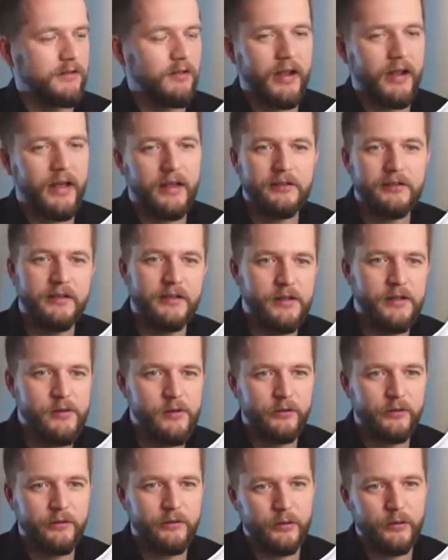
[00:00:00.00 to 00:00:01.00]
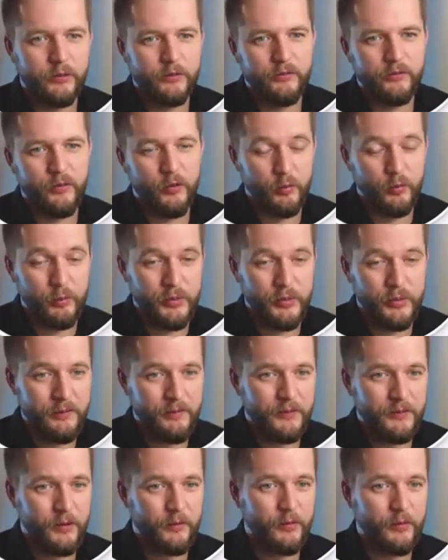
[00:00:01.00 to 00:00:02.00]
classic usefuls for
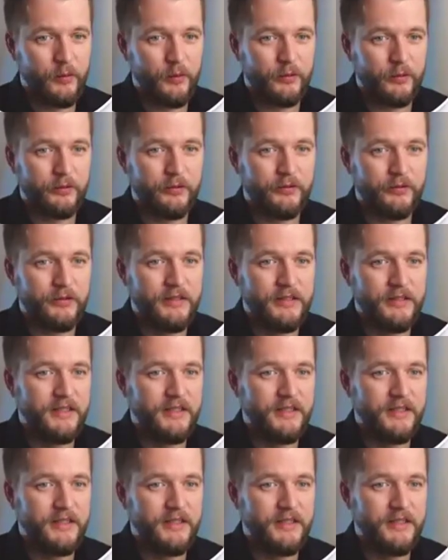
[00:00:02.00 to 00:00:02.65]
BIM, of course.